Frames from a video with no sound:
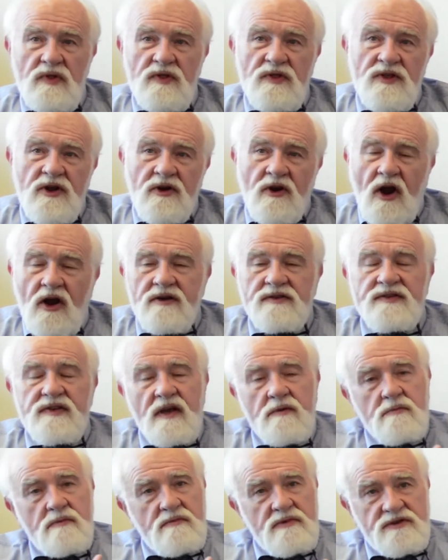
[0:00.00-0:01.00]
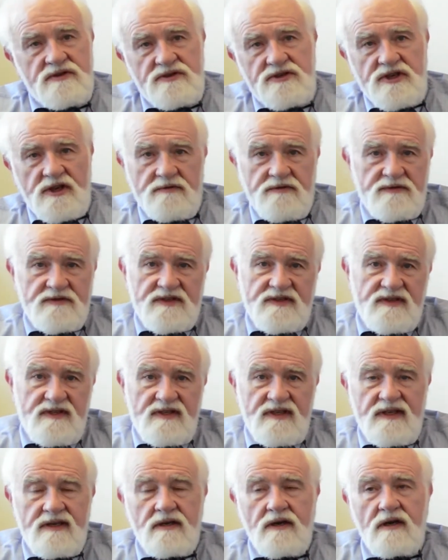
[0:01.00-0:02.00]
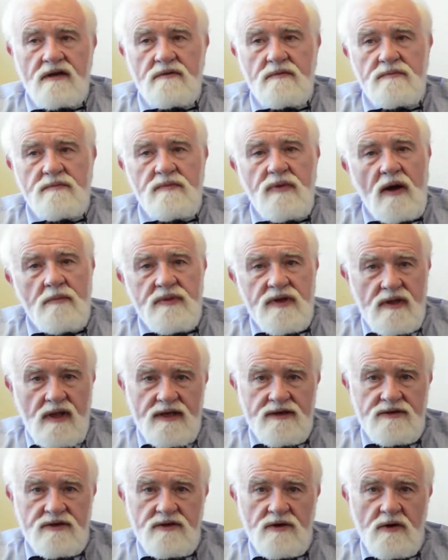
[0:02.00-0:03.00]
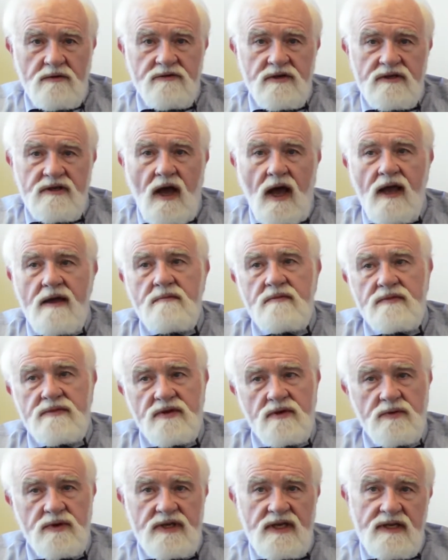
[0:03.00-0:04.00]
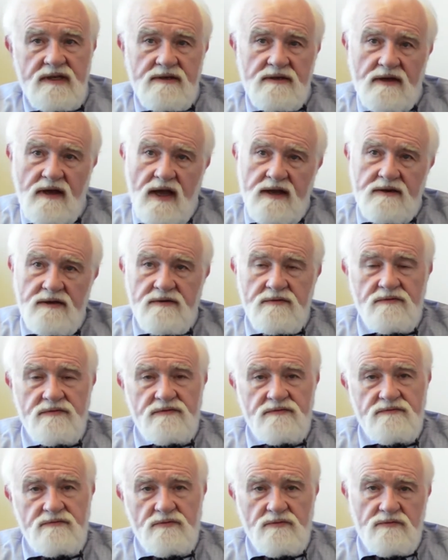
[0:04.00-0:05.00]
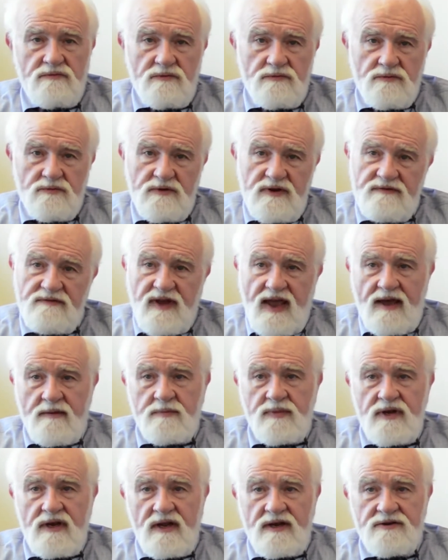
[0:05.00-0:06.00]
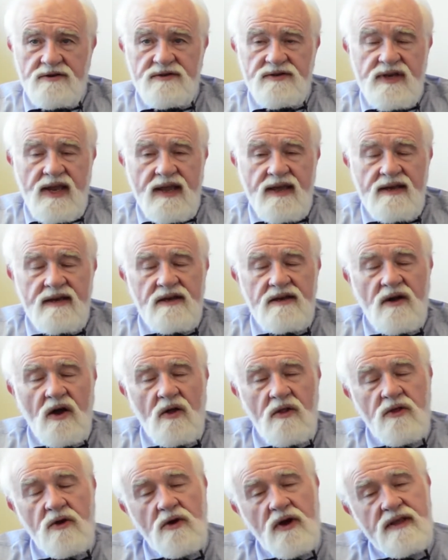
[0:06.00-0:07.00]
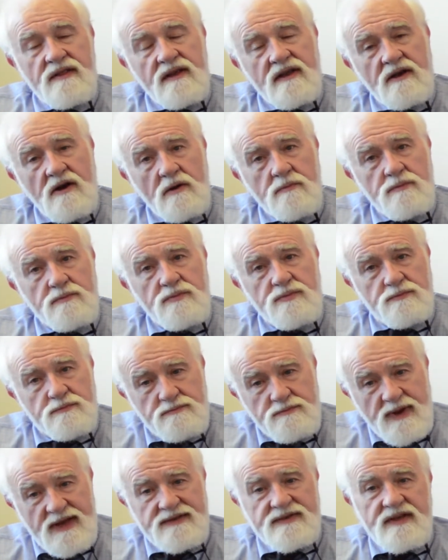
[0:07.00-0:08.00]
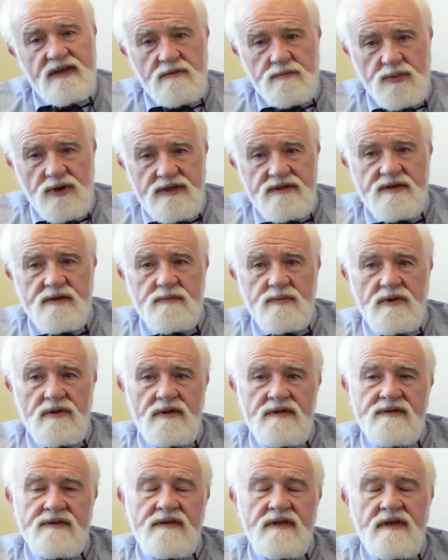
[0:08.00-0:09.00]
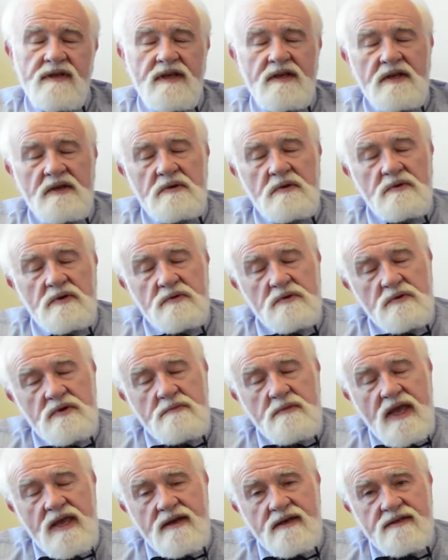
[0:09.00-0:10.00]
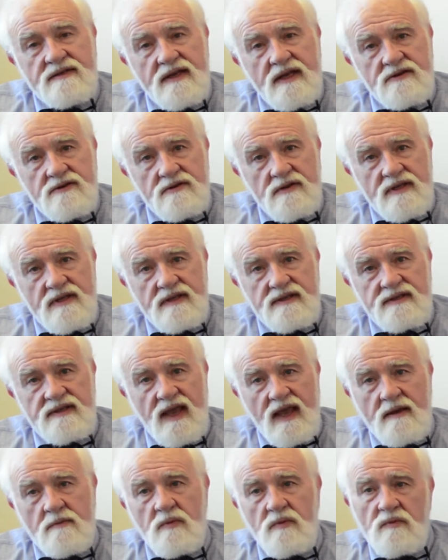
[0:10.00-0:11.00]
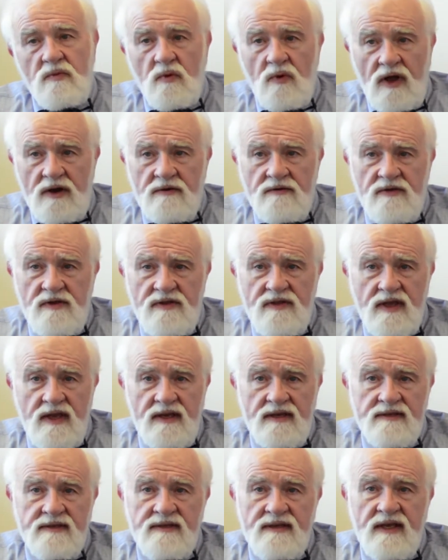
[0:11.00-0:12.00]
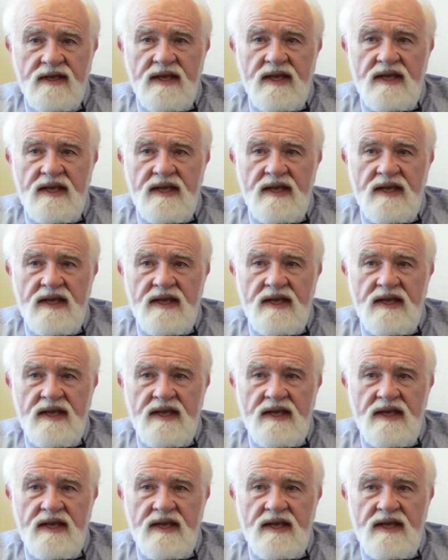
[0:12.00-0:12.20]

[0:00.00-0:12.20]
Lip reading: there are some shifts in our population over time, so we need to kind of revamp and understand, although I think our basic principles remain essentially the same. One of the things